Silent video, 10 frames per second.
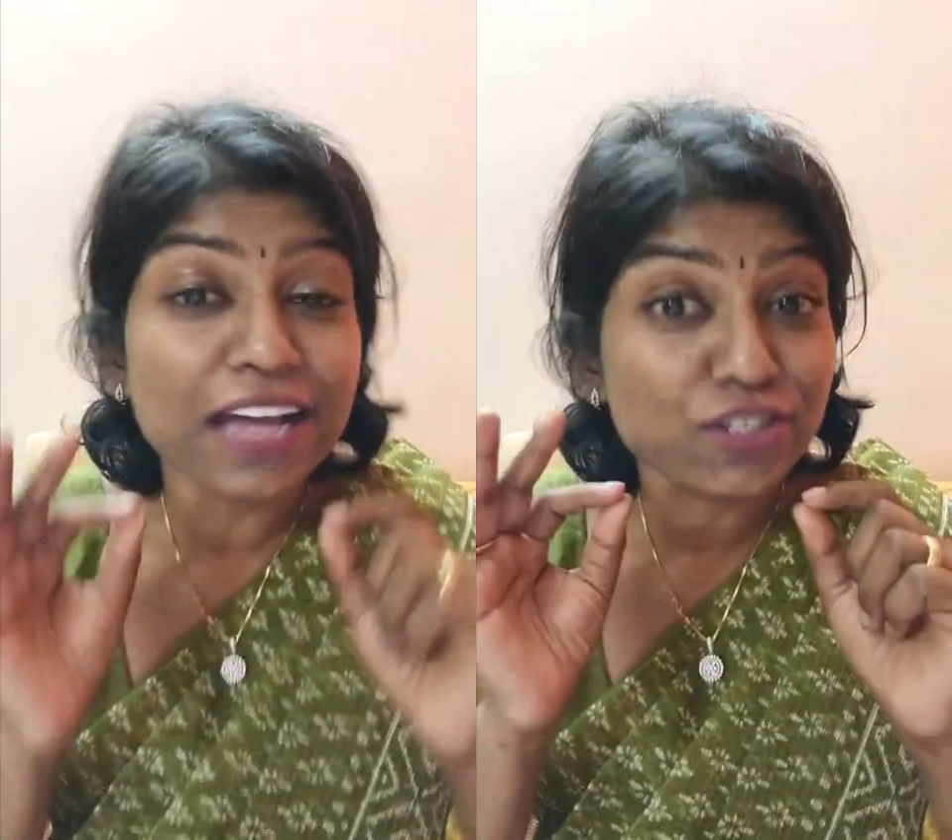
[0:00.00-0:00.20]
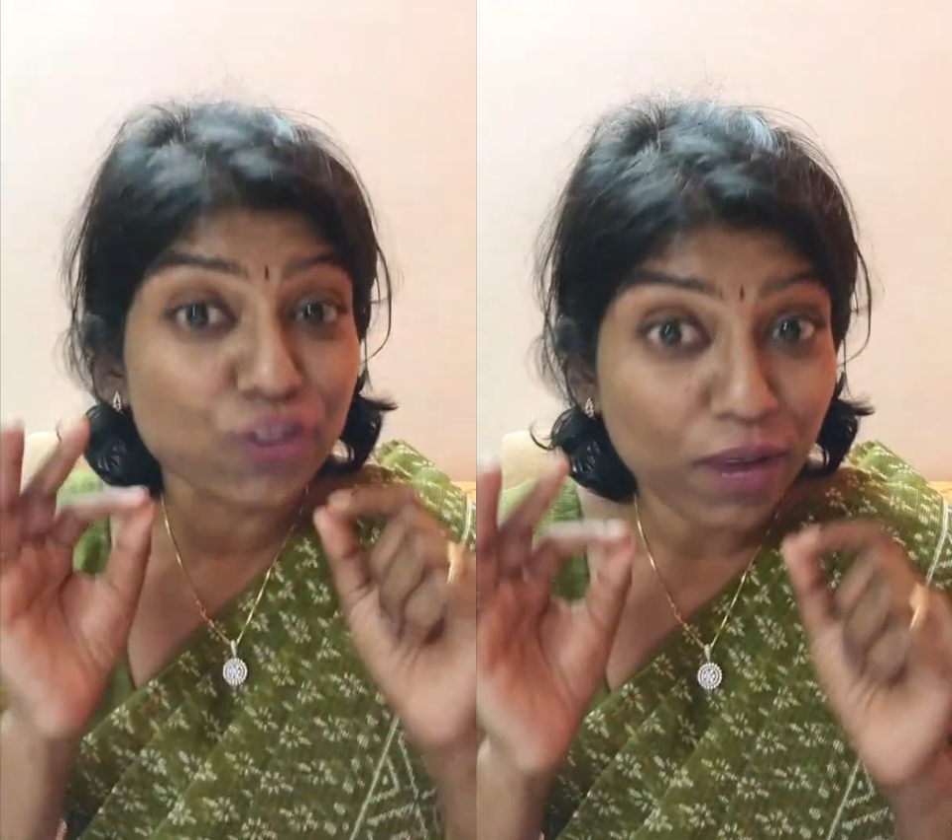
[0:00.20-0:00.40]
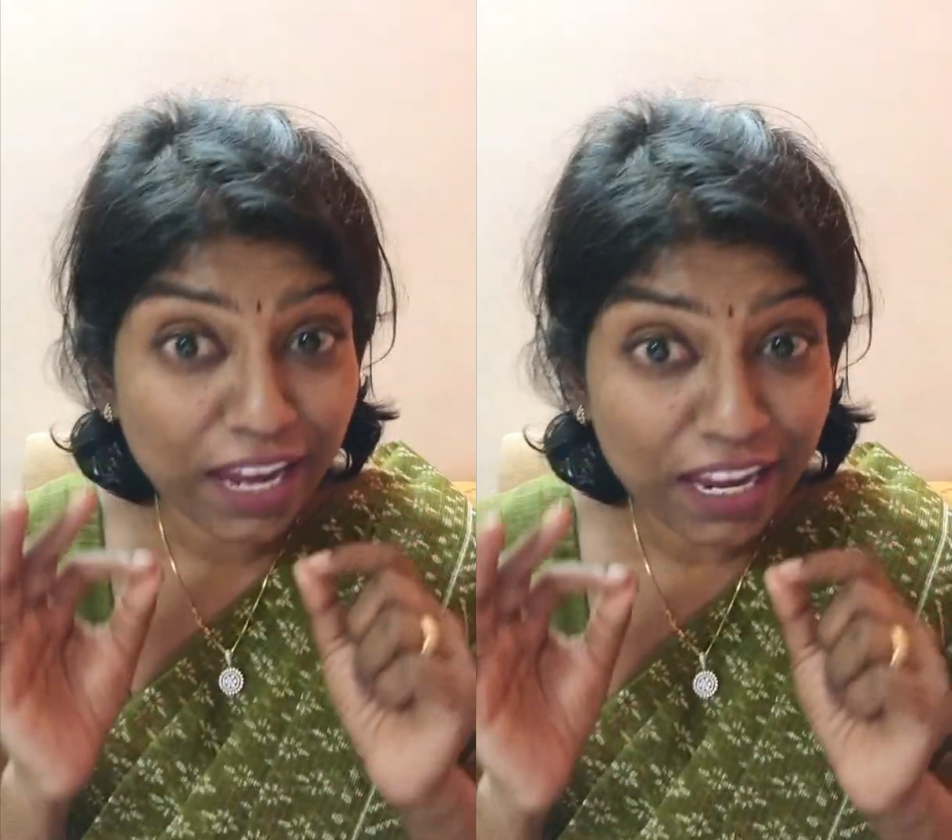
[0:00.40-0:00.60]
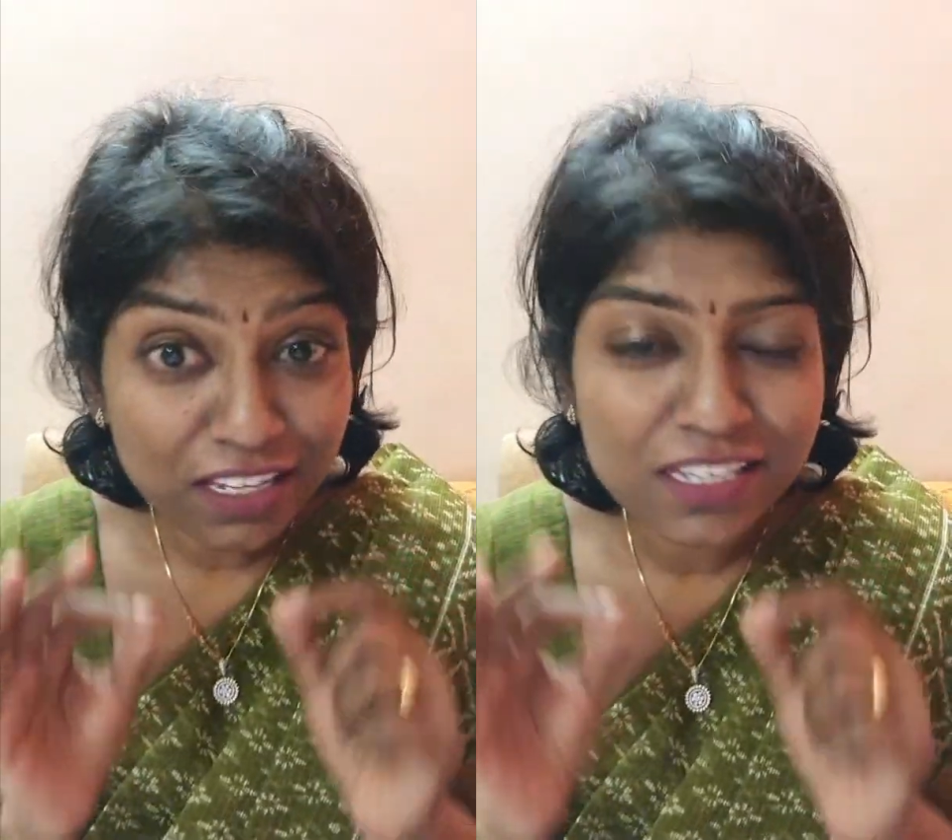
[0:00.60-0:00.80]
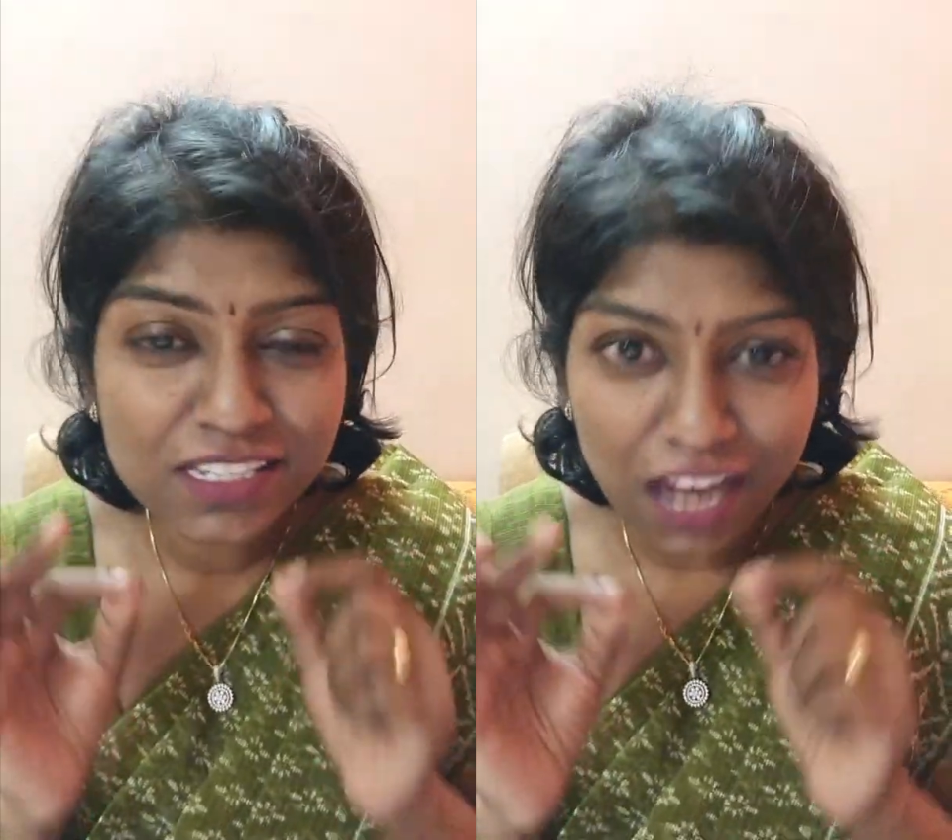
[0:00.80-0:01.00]
So
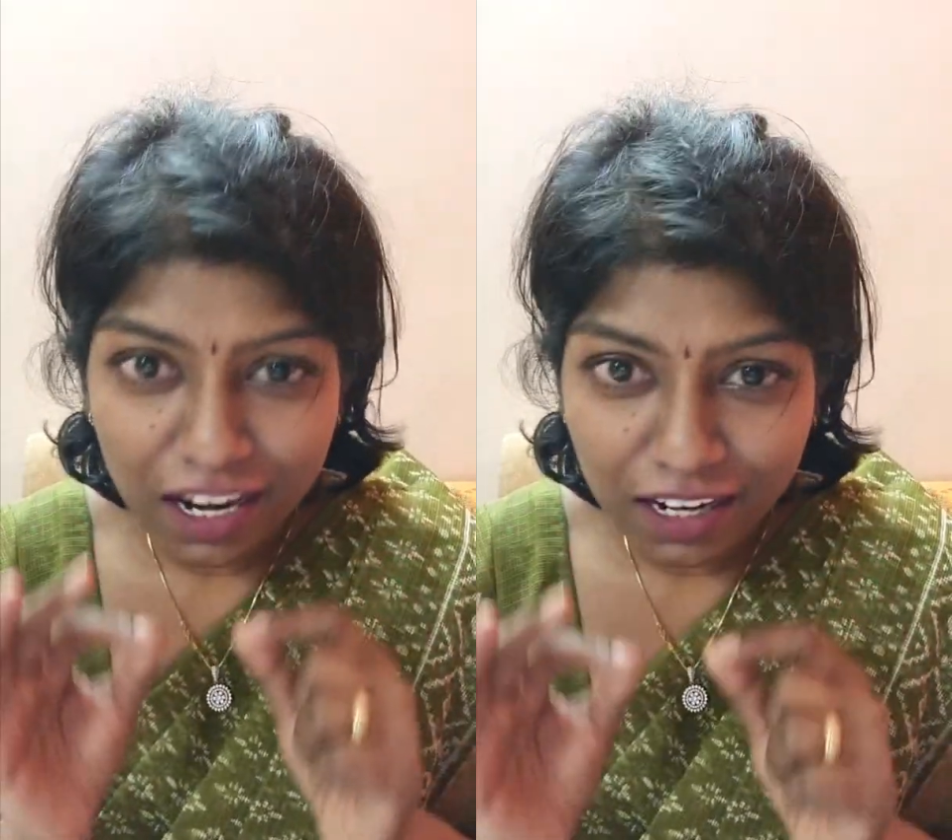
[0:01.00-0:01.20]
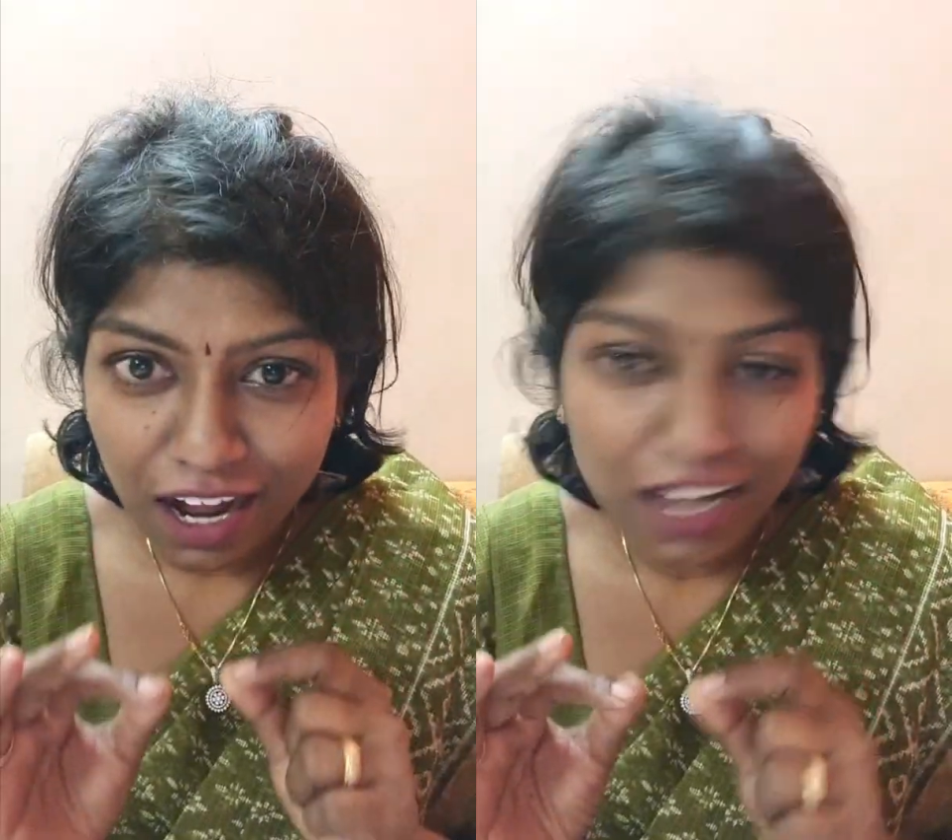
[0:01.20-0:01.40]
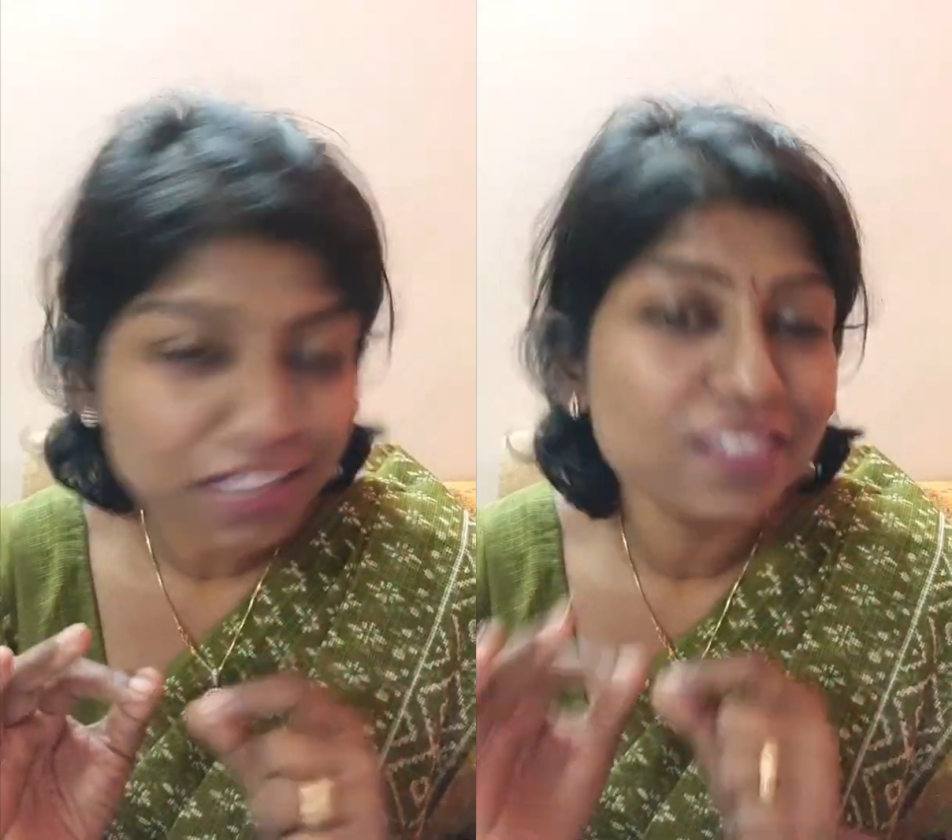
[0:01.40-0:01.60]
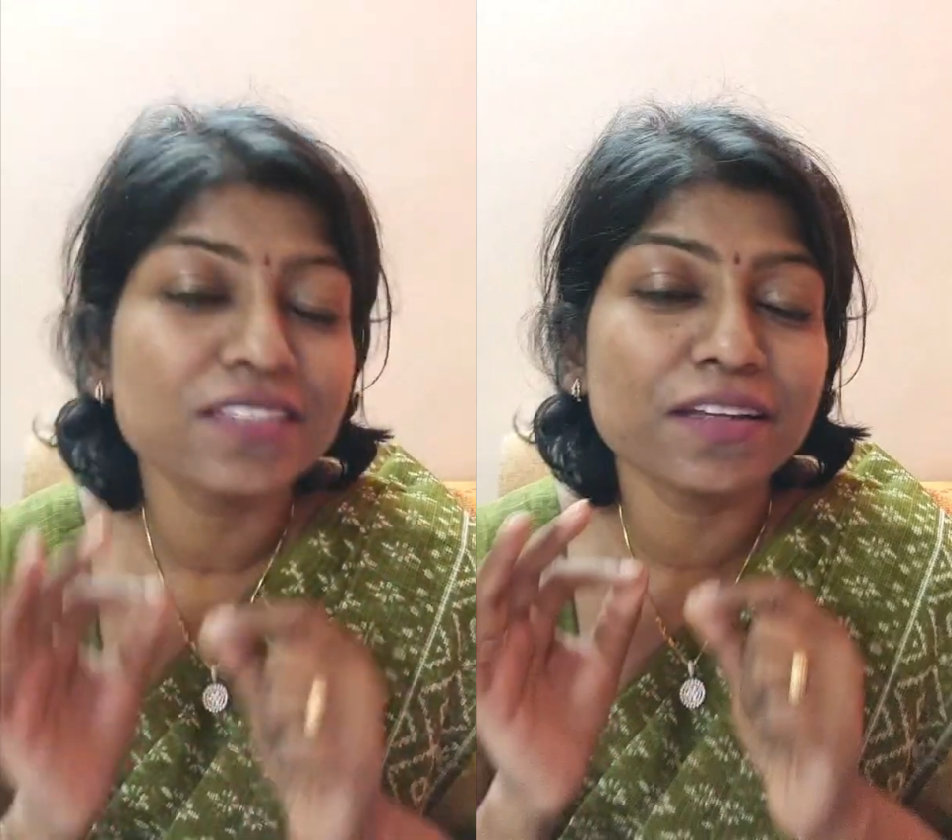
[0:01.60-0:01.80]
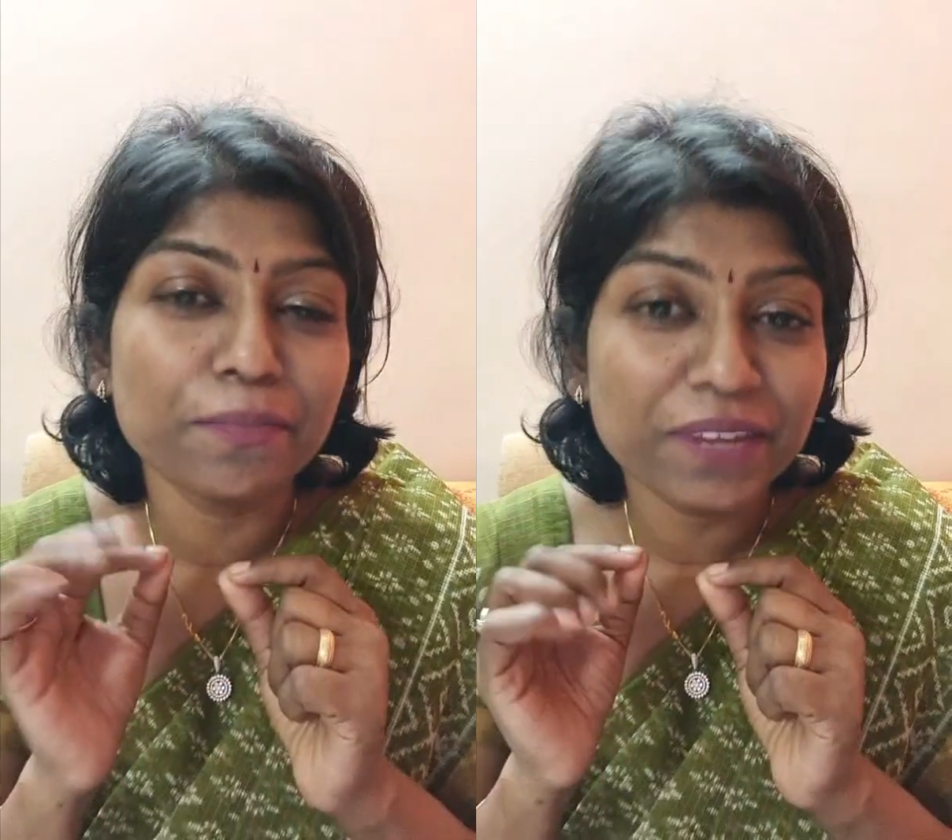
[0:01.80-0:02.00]
in Stargardt's,